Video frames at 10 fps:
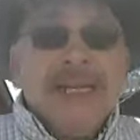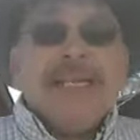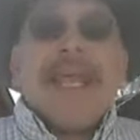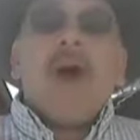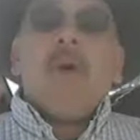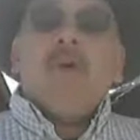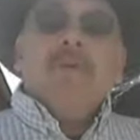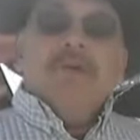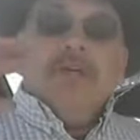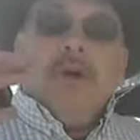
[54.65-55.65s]
Now,
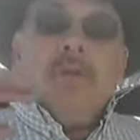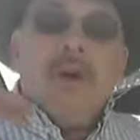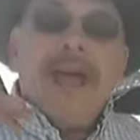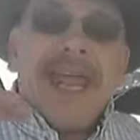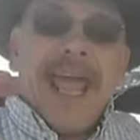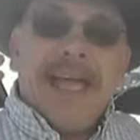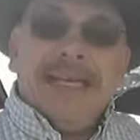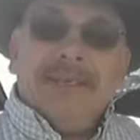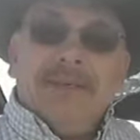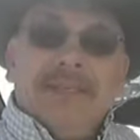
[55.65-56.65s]
what, ha-
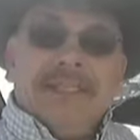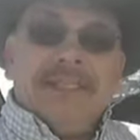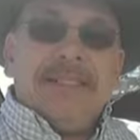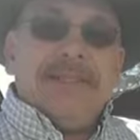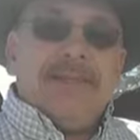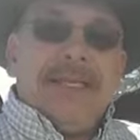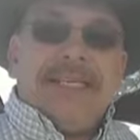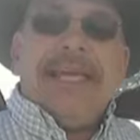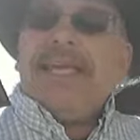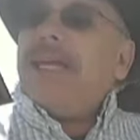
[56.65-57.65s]
we
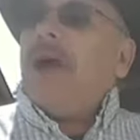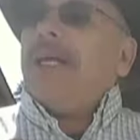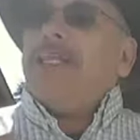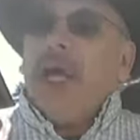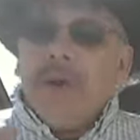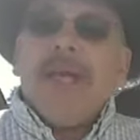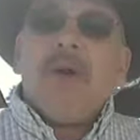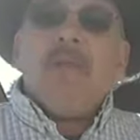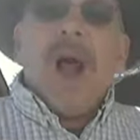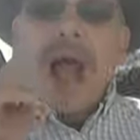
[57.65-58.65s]
did, you know, it took me a
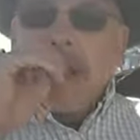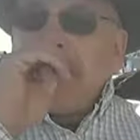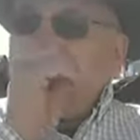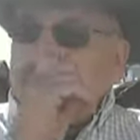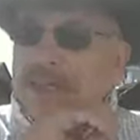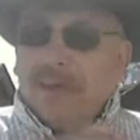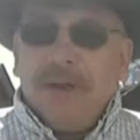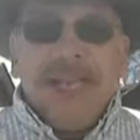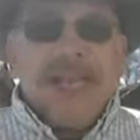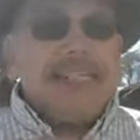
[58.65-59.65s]
while to
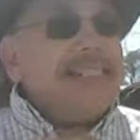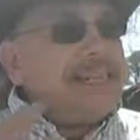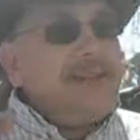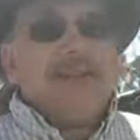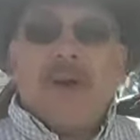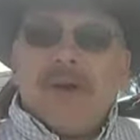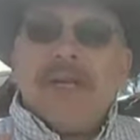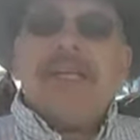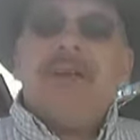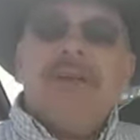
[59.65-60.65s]
really consider going
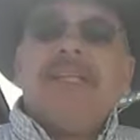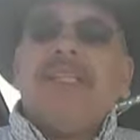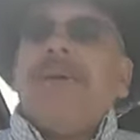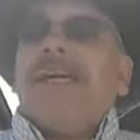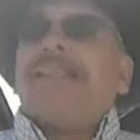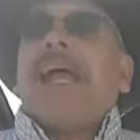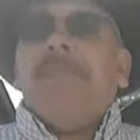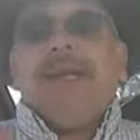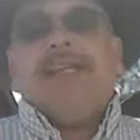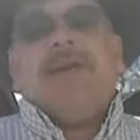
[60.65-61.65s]
and doing this because I've
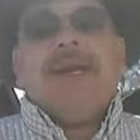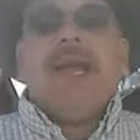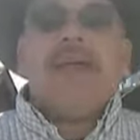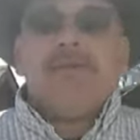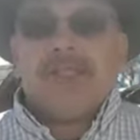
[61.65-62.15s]
been doing other